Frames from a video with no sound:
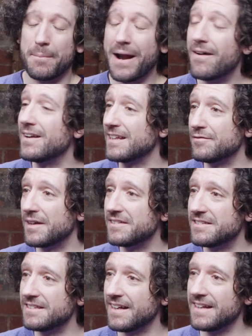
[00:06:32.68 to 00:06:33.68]
apparently
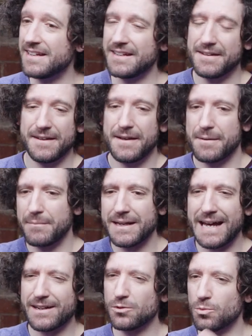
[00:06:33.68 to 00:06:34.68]
invented a
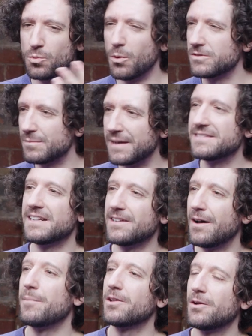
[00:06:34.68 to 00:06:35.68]
mechanical water-based
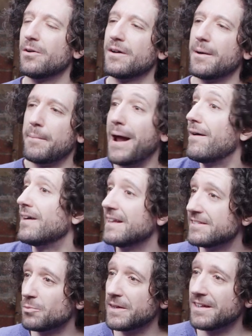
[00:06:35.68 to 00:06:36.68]
alarm clock, apparently
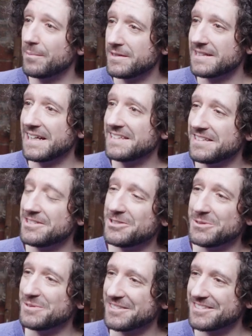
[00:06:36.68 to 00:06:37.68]
to wake up his lazy
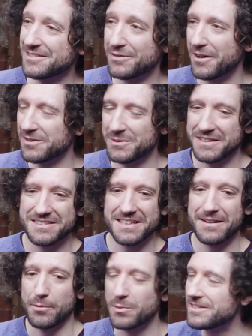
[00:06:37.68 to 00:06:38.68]
students, as far as we can
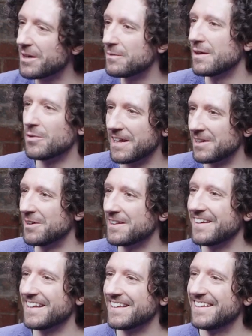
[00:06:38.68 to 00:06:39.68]
tell, but we don't know what it looked
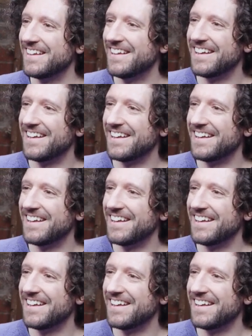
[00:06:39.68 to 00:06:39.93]
like.